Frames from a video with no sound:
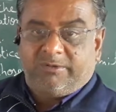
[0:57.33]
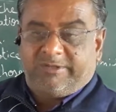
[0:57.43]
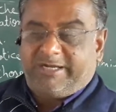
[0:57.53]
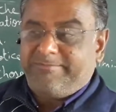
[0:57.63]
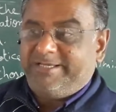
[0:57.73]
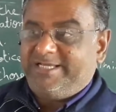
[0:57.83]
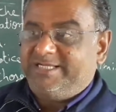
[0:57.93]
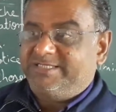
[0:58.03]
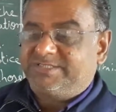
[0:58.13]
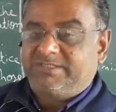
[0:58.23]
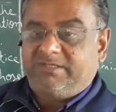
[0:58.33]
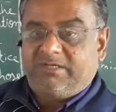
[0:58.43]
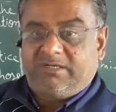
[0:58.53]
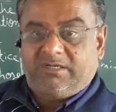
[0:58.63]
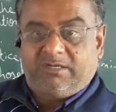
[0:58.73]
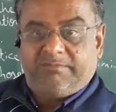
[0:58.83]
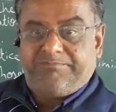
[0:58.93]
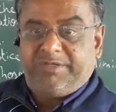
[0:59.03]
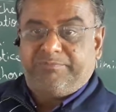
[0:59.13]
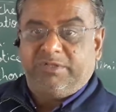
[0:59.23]
That means
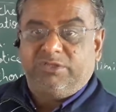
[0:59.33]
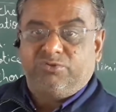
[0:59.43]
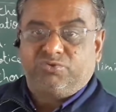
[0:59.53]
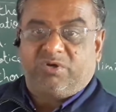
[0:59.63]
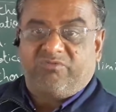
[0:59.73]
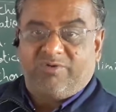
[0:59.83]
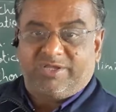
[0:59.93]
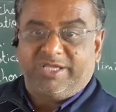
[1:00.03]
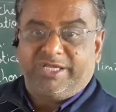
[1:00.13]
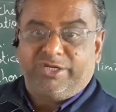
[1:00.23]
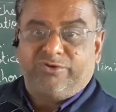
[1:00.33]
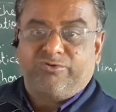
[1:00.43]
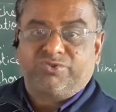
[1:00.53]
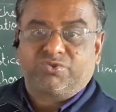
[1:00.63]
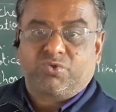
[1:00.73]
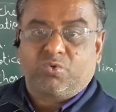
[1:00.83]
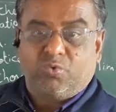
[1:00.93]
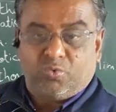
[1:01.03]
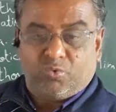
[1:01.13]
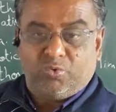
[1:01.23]
people, those who are working in your
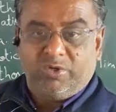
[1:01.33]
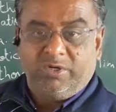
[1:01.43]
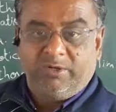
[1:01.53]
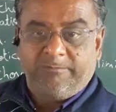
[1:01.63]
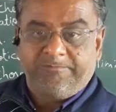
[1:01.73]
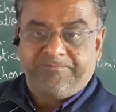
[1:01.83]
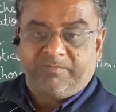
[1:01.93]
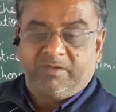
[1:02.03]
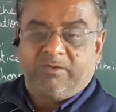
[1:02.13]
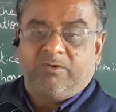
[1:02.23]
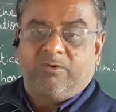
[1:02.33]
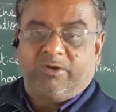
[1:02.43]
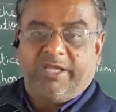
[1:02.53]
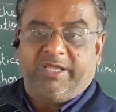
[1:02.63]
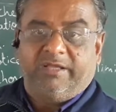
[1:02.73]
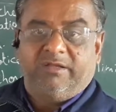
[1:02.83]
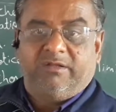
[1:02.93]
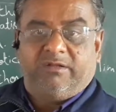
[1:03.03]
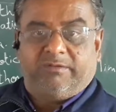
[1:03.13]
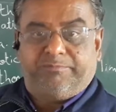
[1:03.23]
school,
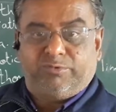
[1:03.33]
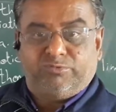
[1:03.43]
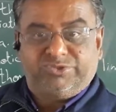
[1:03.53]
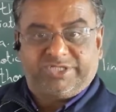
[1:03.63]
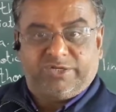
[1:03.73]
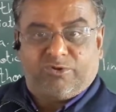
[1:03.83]
okay, peons and